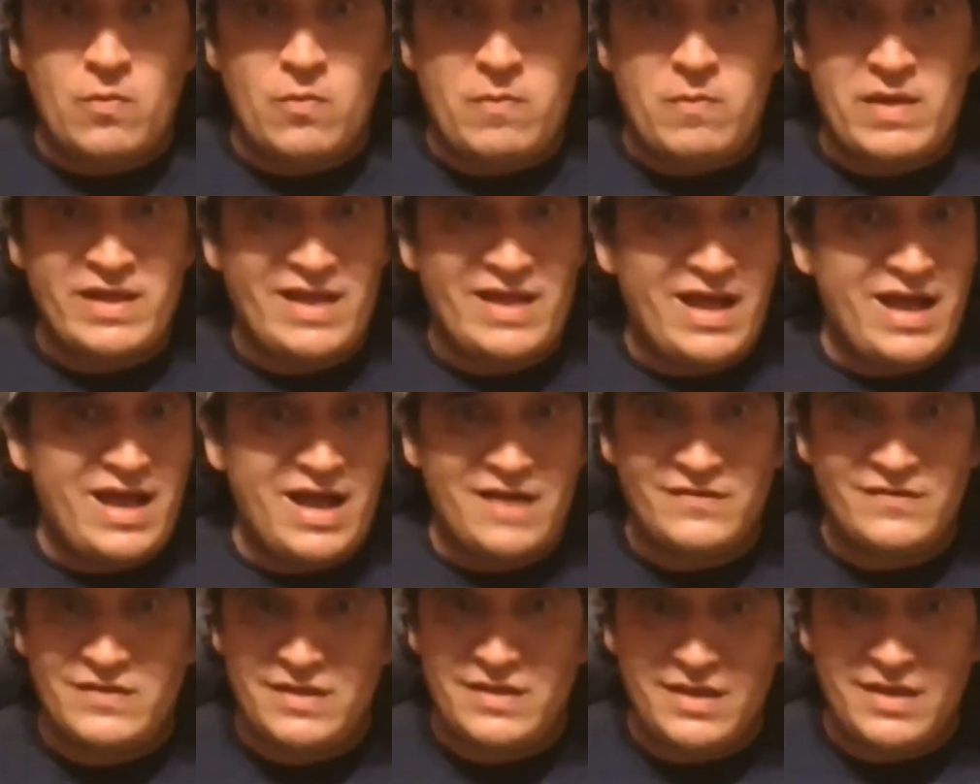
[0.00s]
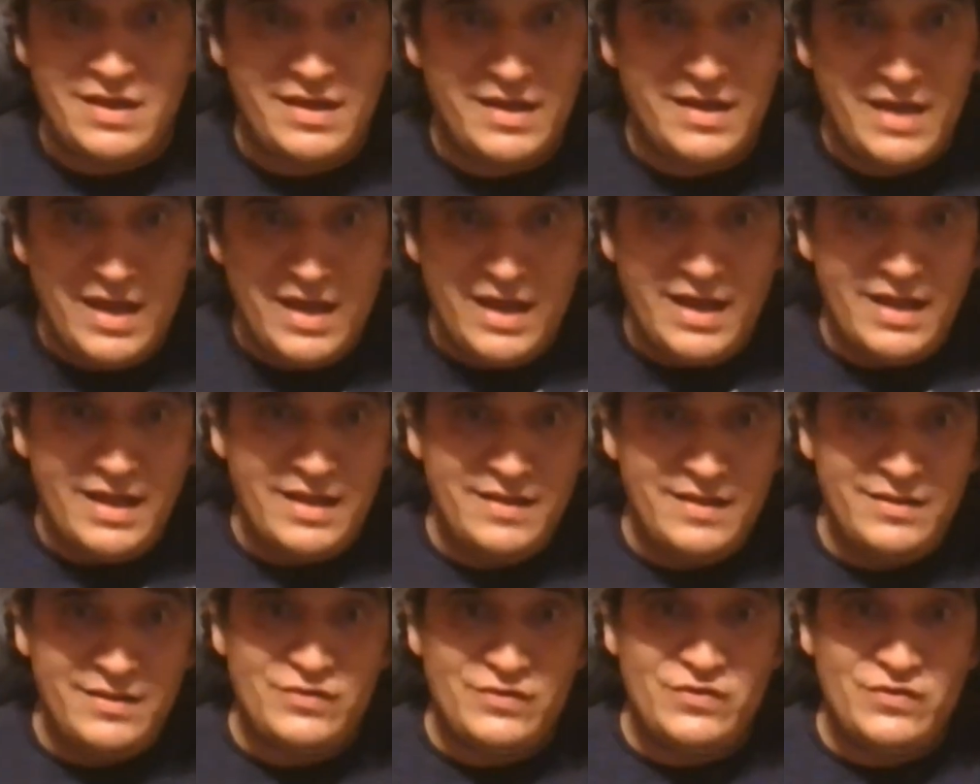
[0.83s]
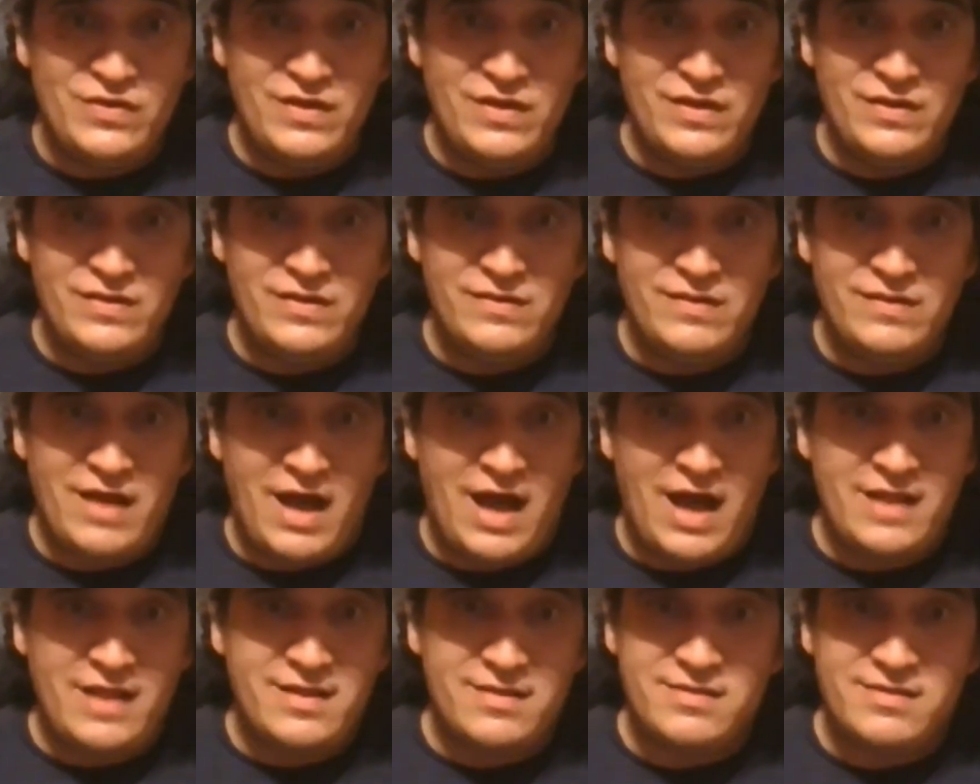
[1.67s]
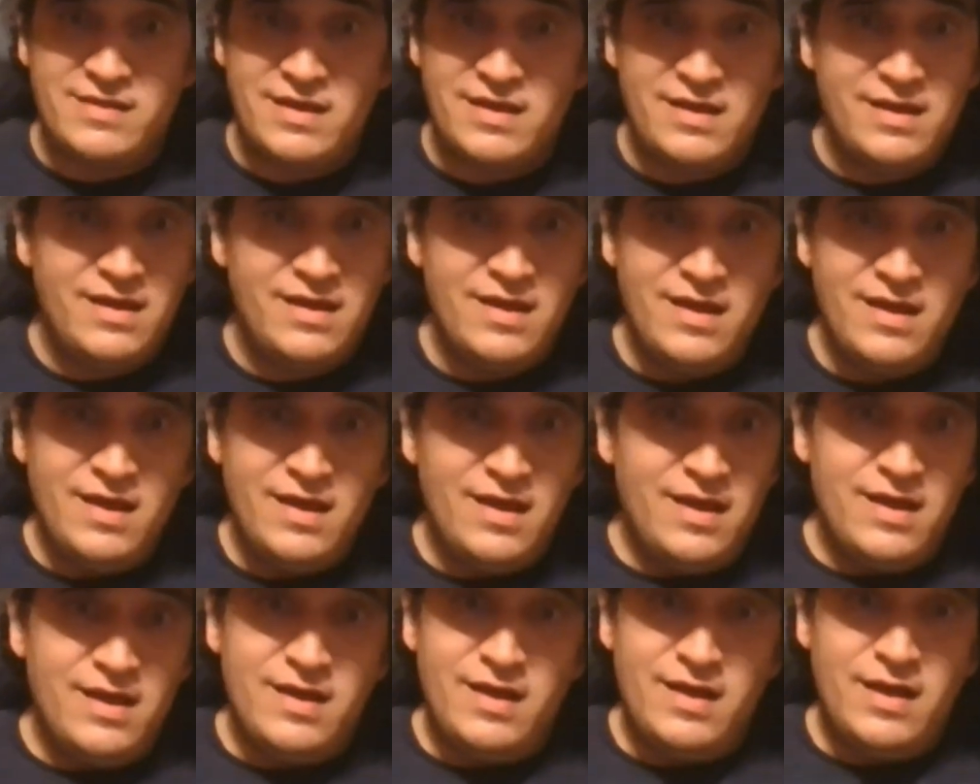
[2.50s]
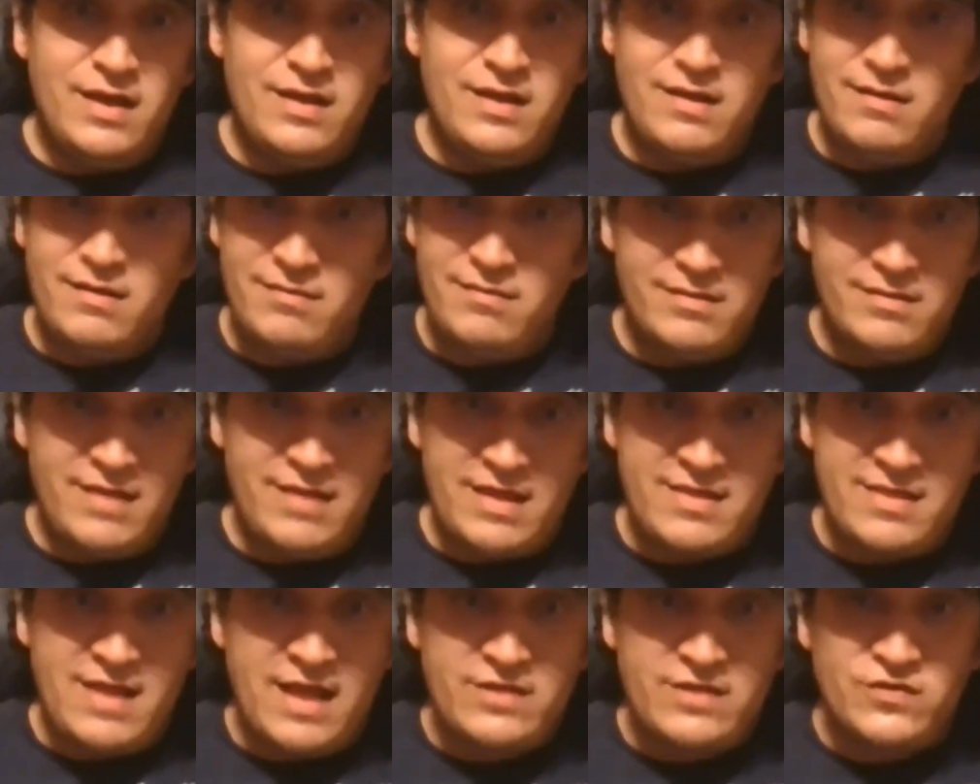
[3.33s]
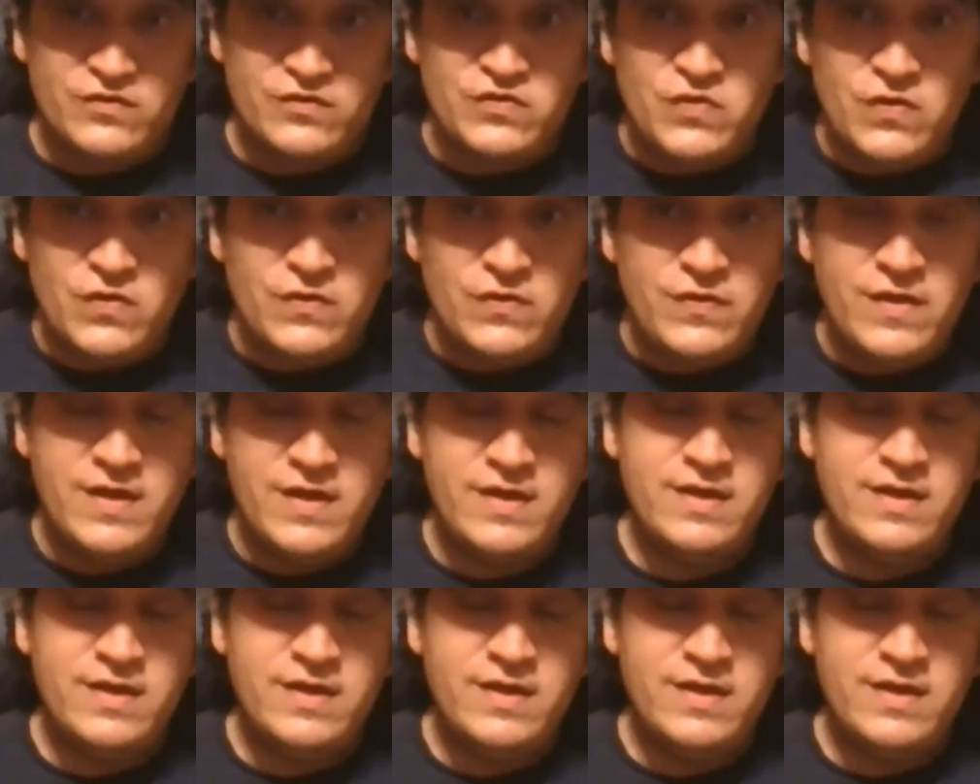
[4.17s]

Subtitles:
But in honesty, that's not the truth.